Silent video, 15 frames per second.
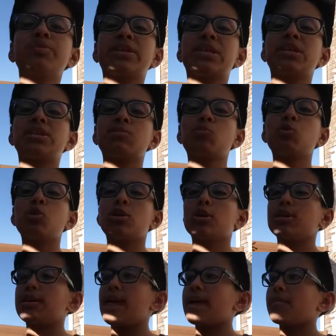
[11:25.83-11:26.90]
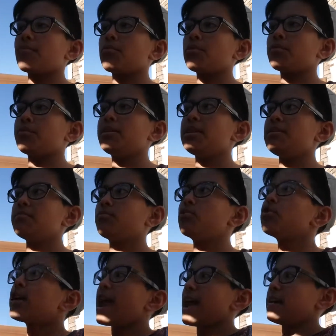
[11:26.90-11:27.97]
because more
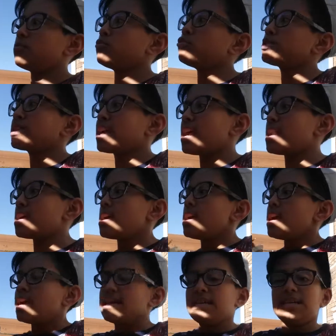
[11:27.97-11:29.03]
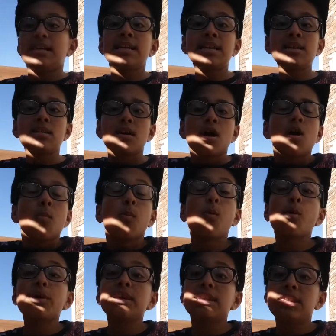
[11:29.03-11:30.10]
animals can eat it?
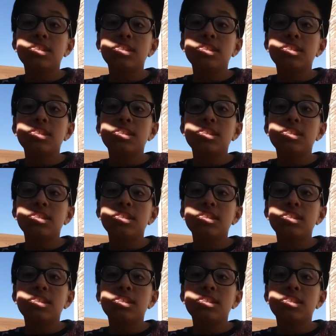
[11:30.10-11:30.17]
Well,